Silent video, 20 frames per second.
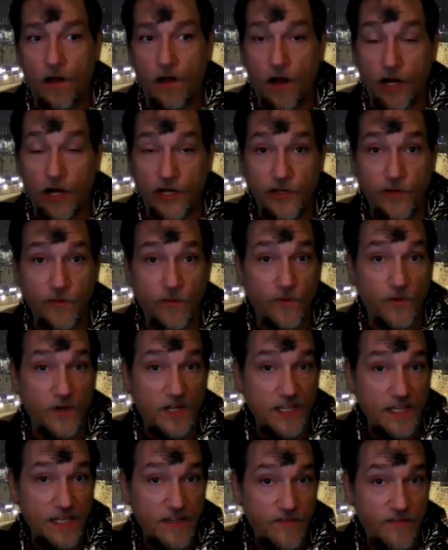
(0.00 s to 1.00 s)
Are you
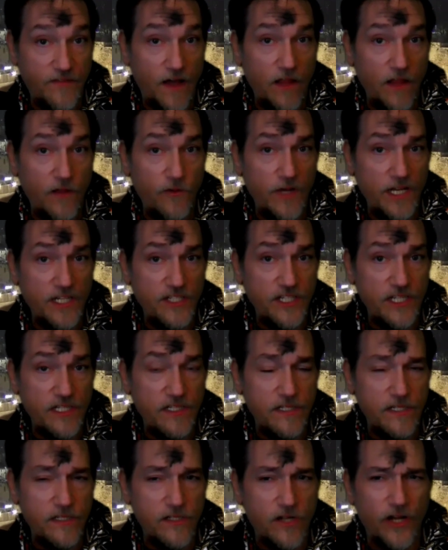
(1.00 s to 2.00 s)
really following
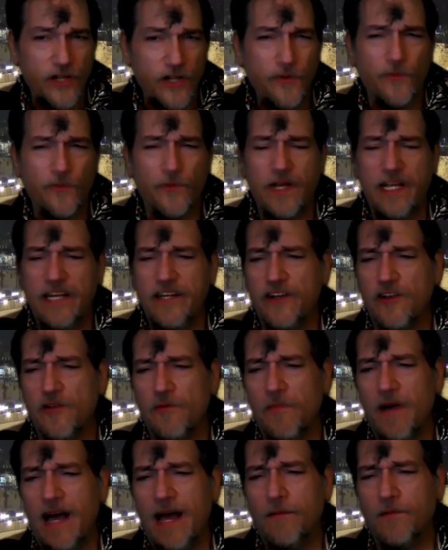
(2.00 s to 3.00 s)
Jesus? Are you reading
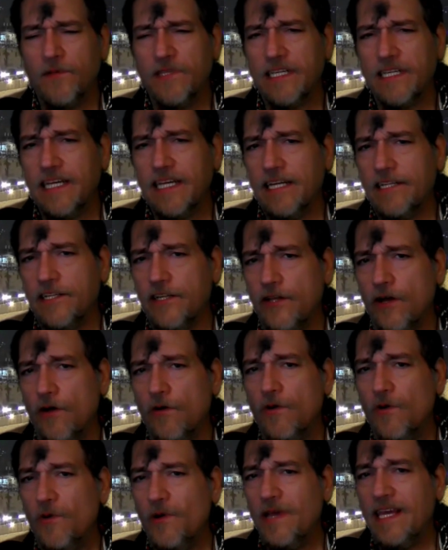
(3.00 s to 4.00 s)
your Bible to get to
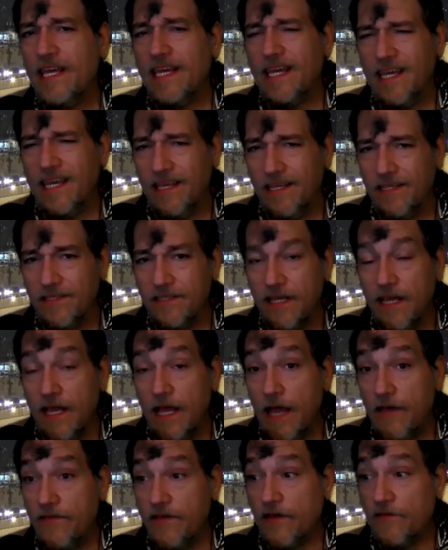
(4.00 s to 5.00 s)
know who he is?
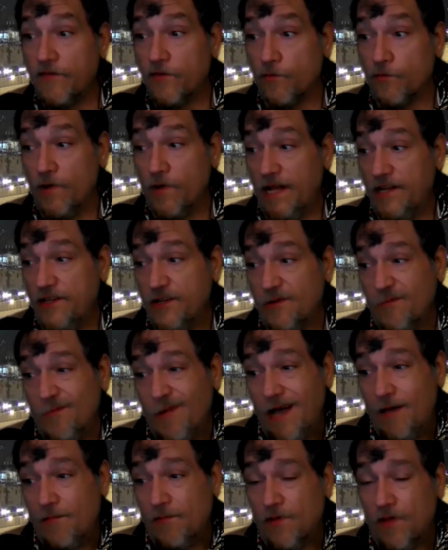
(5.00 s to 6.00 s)
Have you ever read your
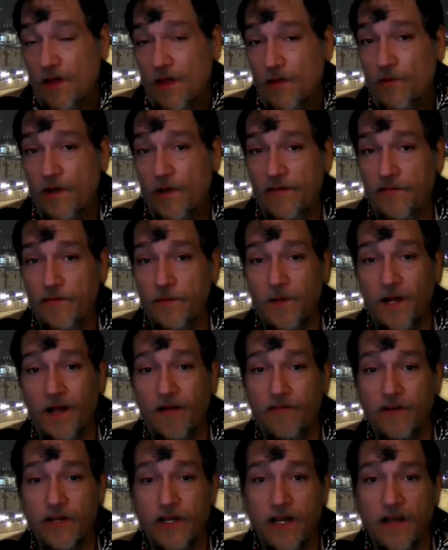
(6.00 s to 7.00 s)
Bible all the way from
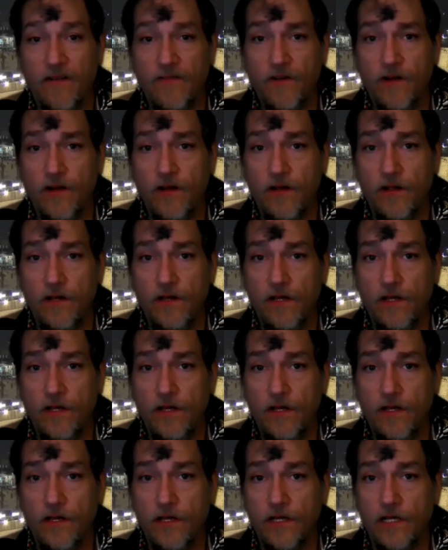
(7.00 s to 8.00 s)
cover to cover?
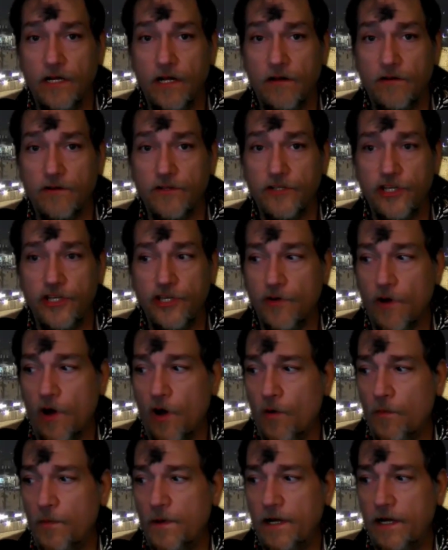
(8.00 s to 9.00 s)
You know, do you
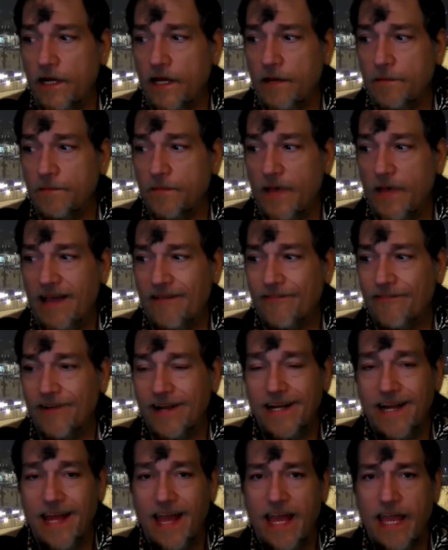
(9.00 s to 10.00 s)
open it up
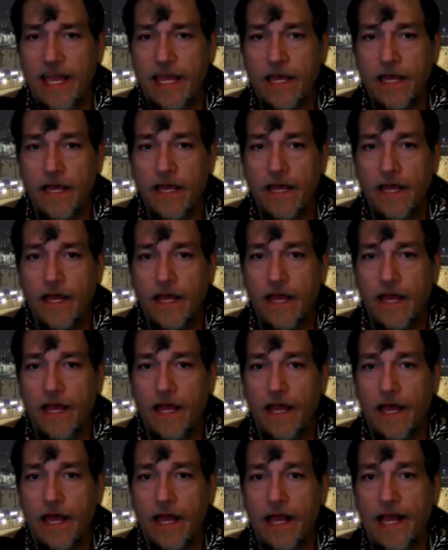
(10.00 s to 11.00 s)
every day
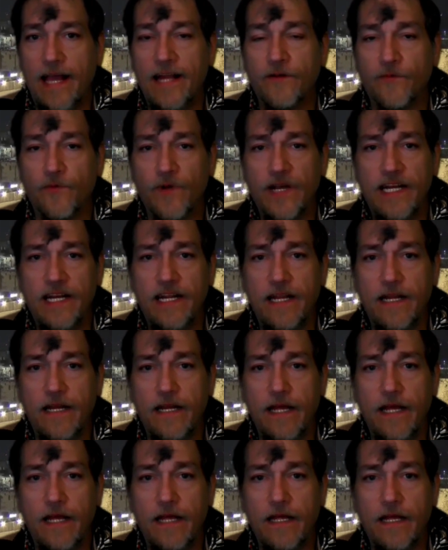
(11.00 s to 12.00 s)
and read it?
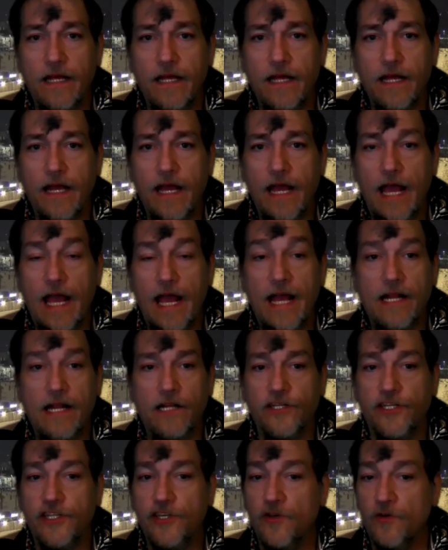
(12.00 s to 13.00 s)
Eh,
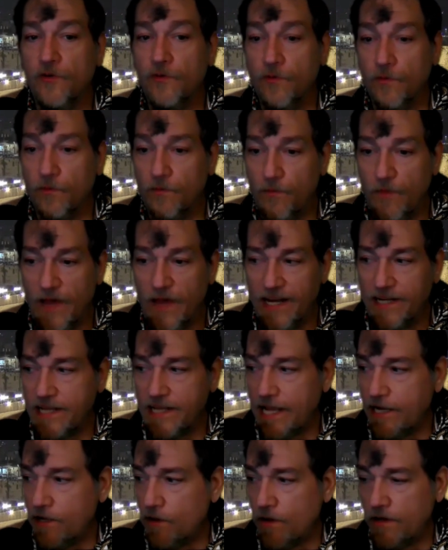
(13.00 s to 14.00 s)
do you
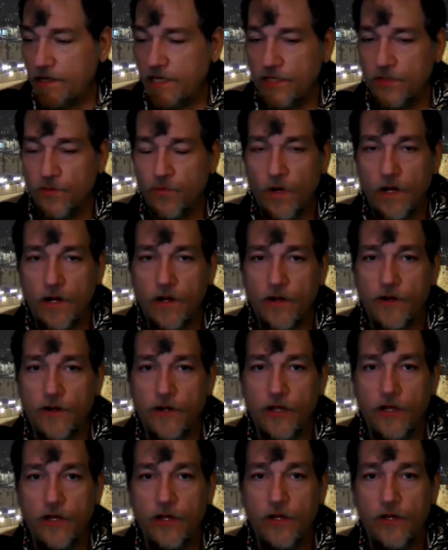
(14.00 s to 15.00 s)
meditate on his word?